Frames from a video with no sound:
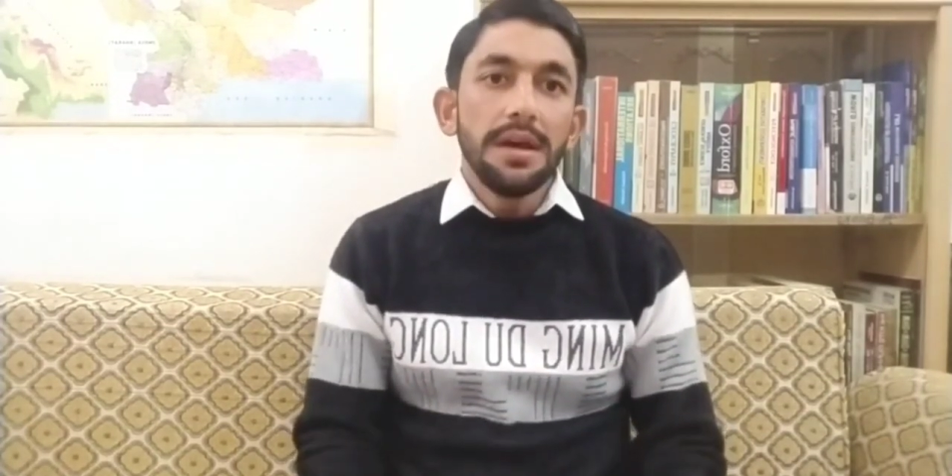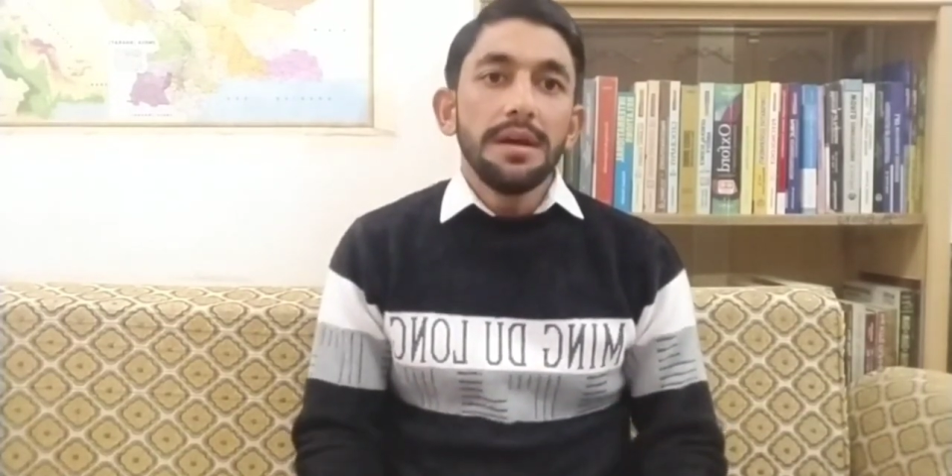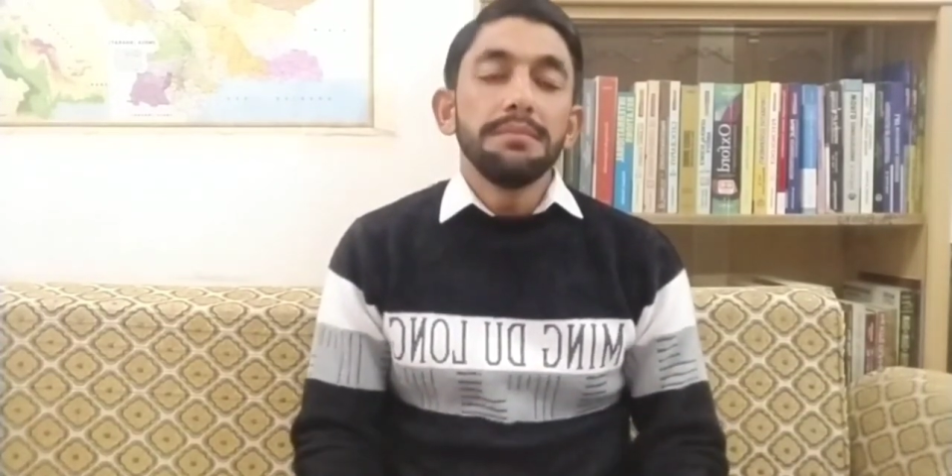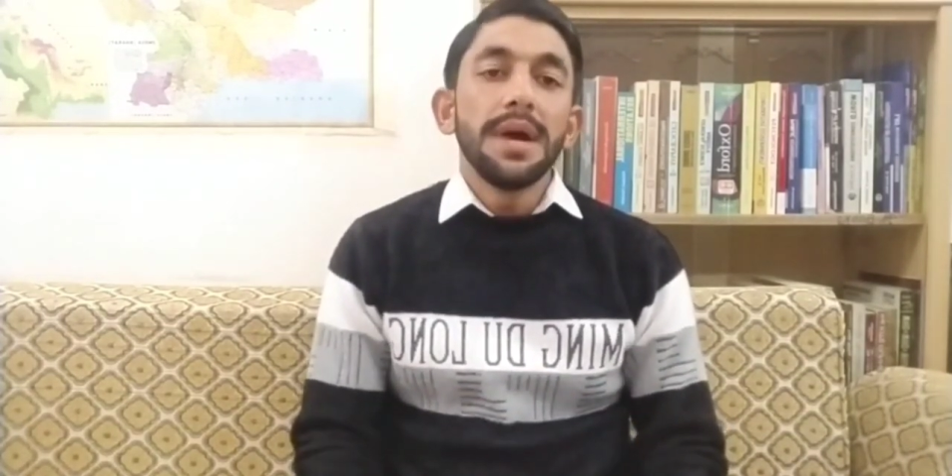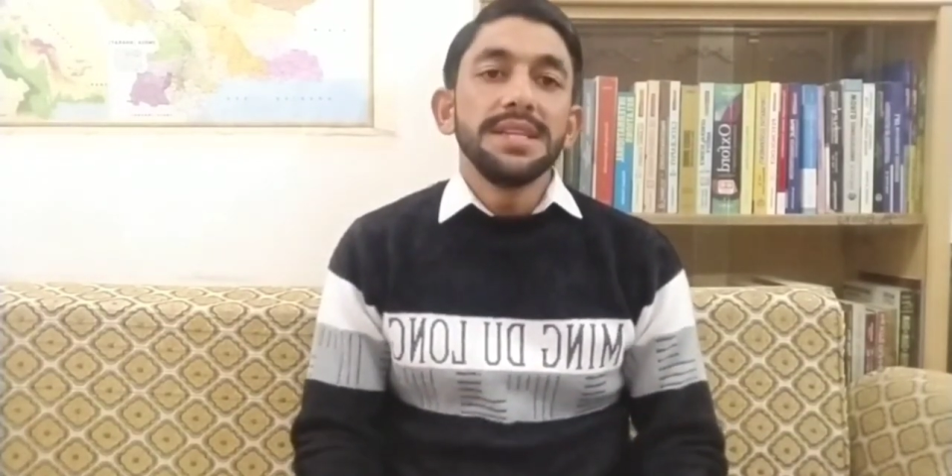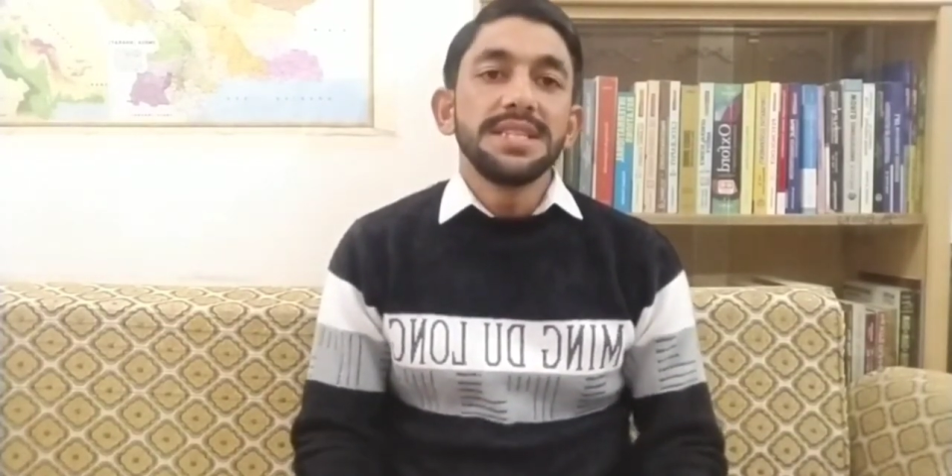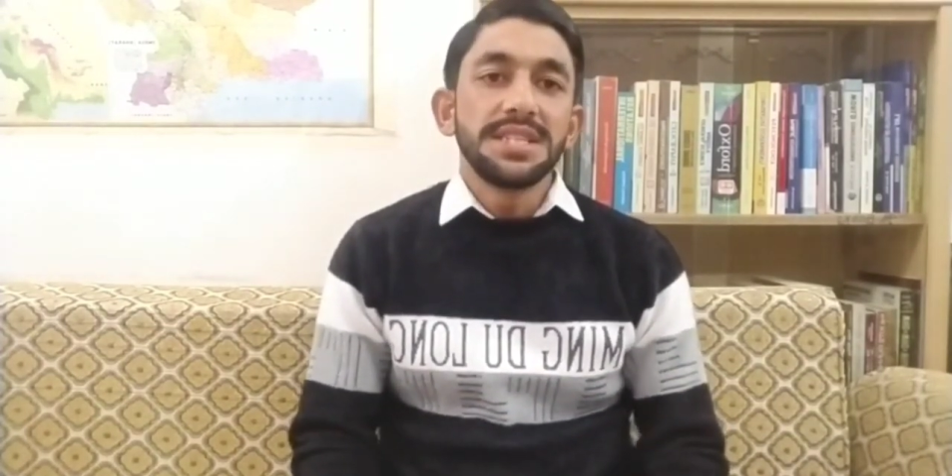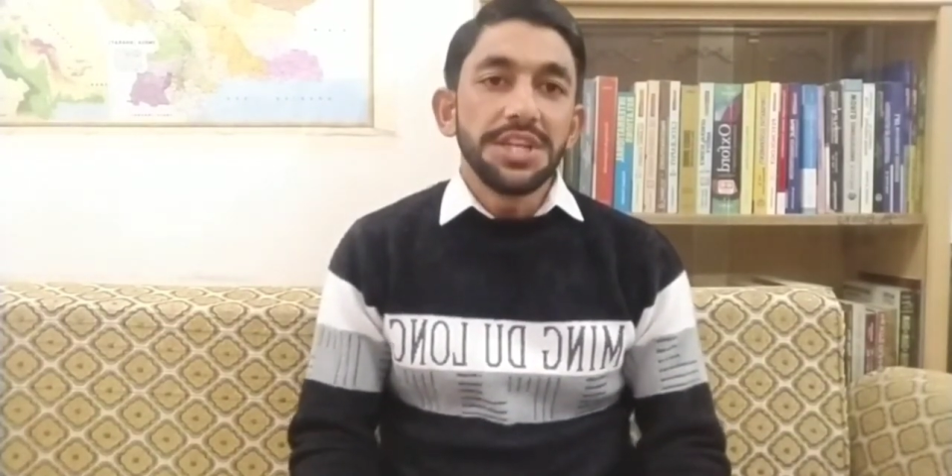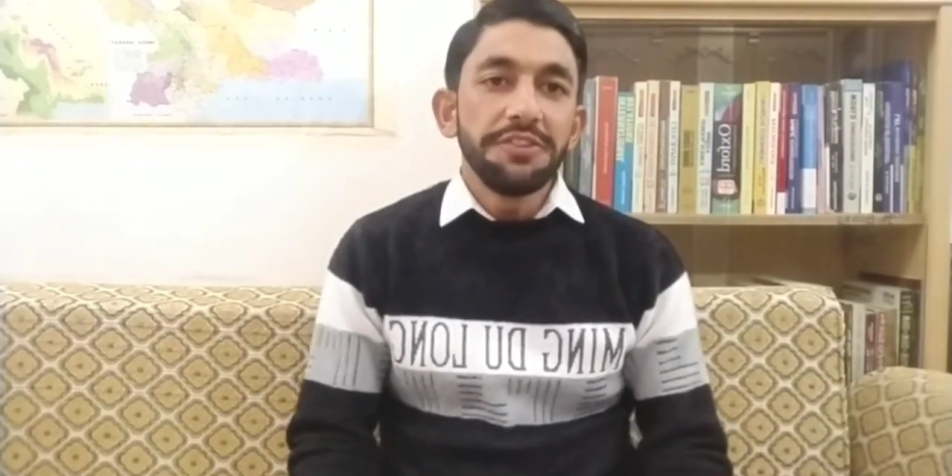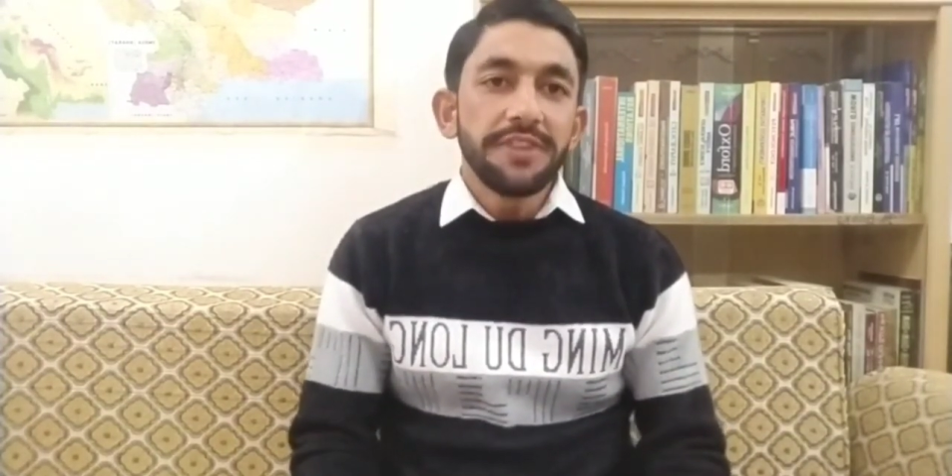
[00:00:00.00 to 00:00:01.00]
by the
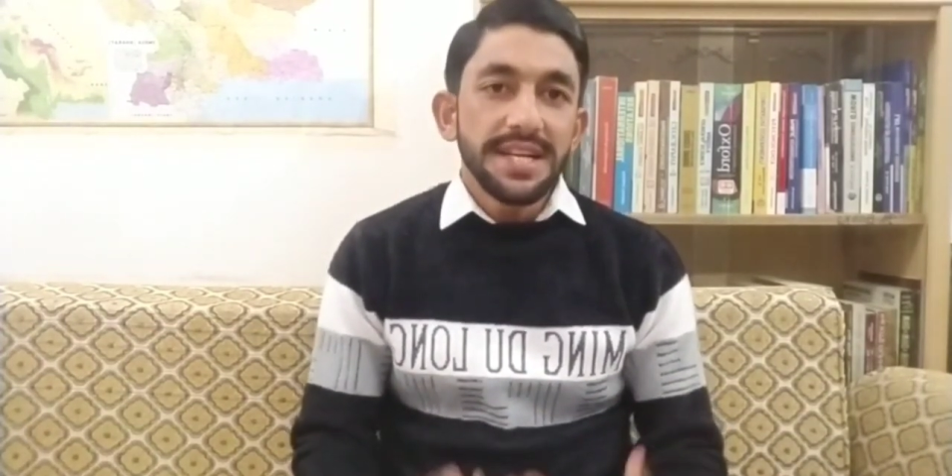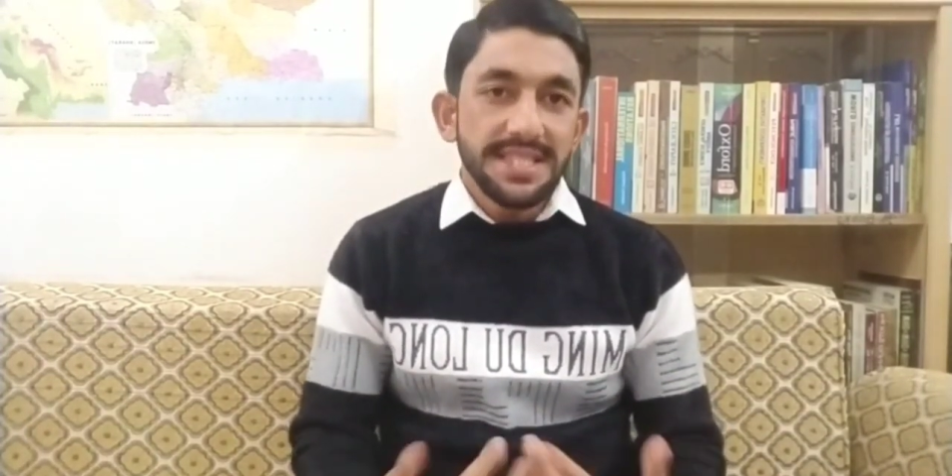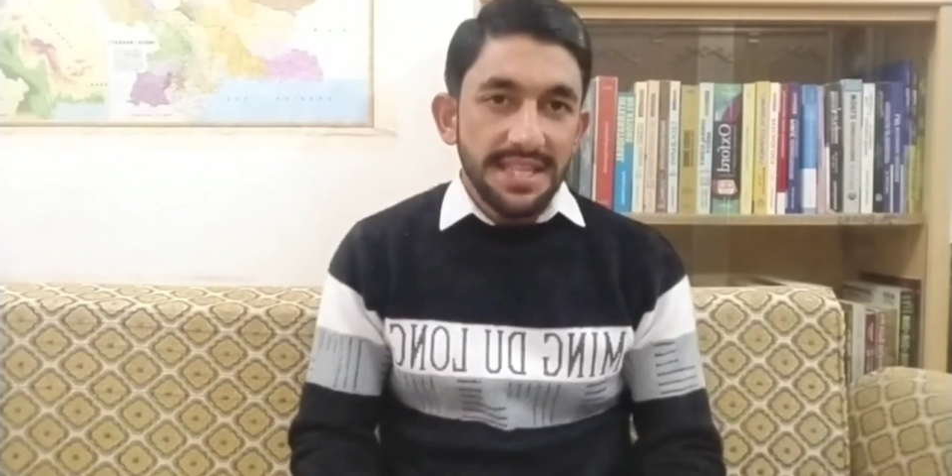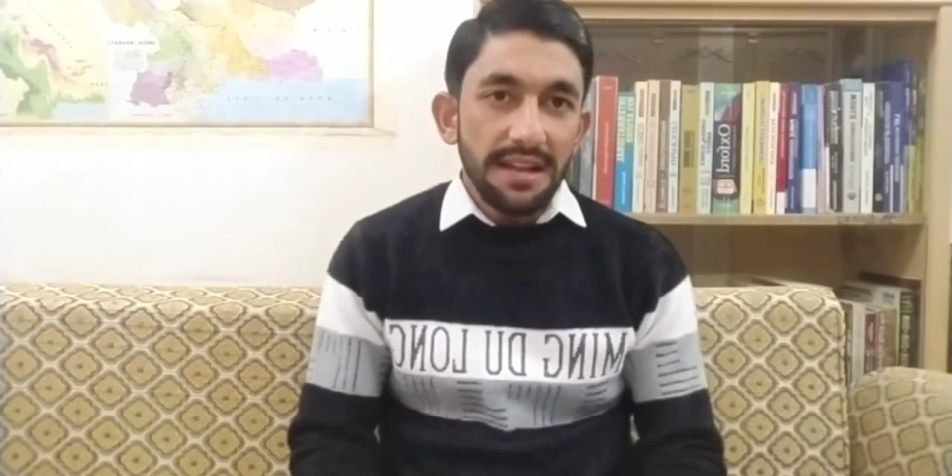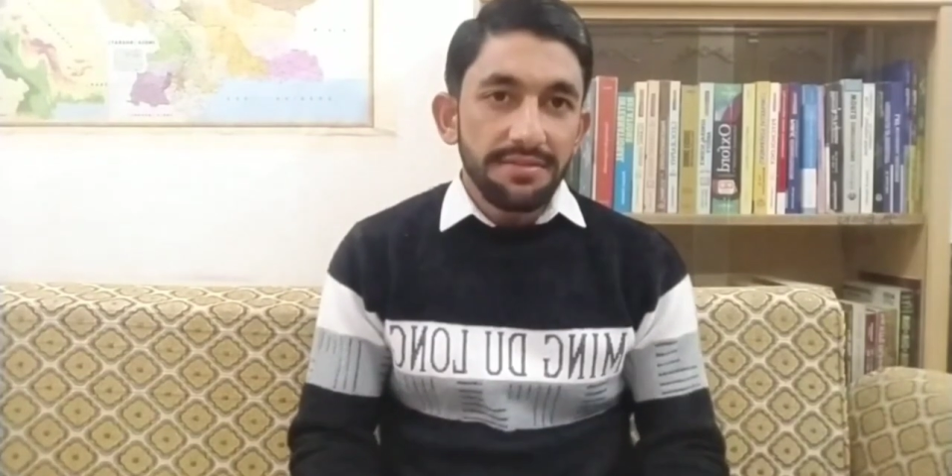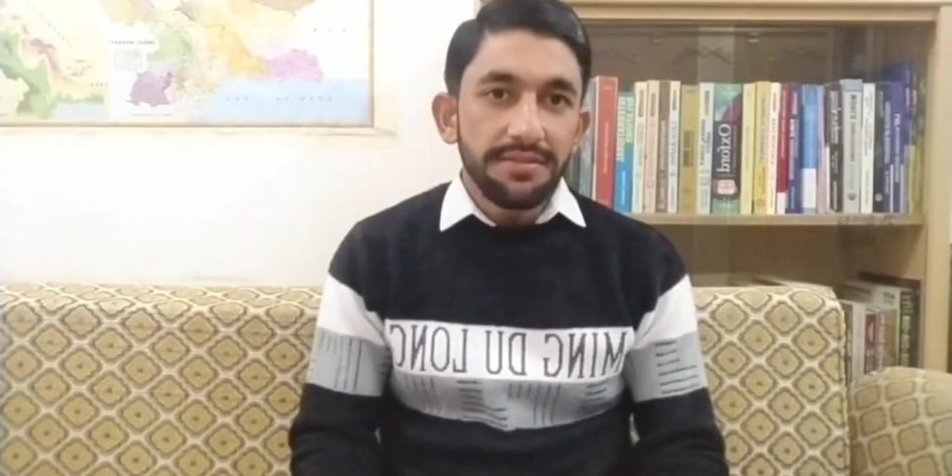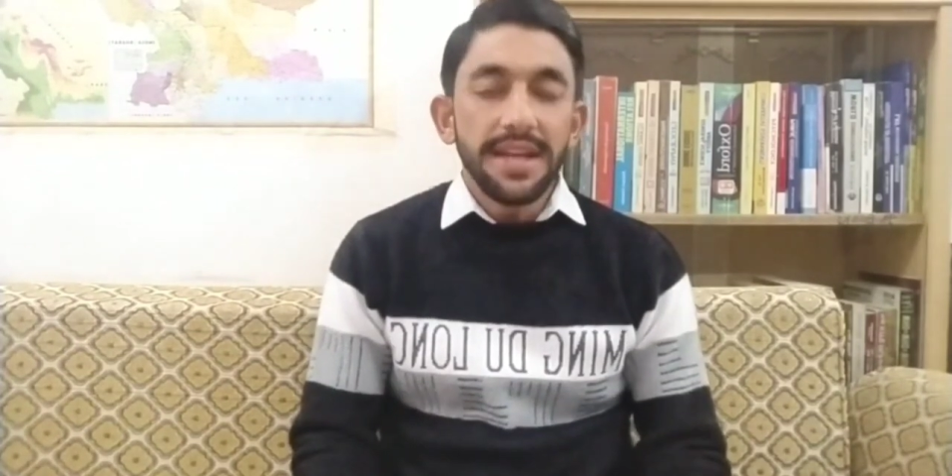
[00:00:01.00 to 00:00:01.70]
statute itself